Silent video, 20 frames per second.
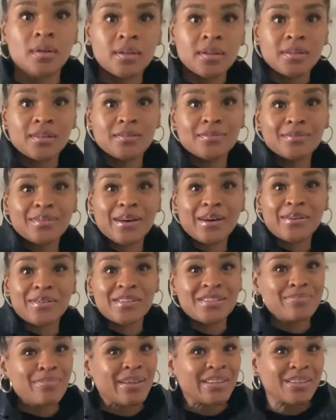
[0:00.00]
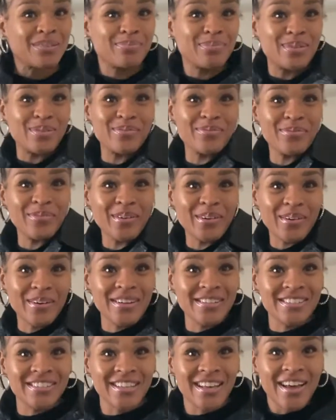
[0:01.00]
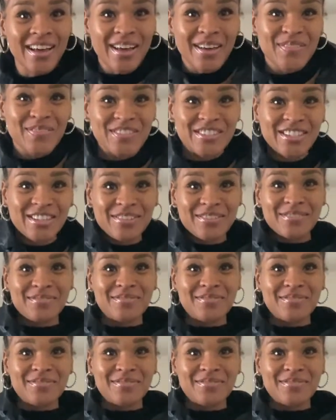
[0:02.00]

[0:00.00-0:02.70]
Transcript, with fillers: jeans, I love these jeans.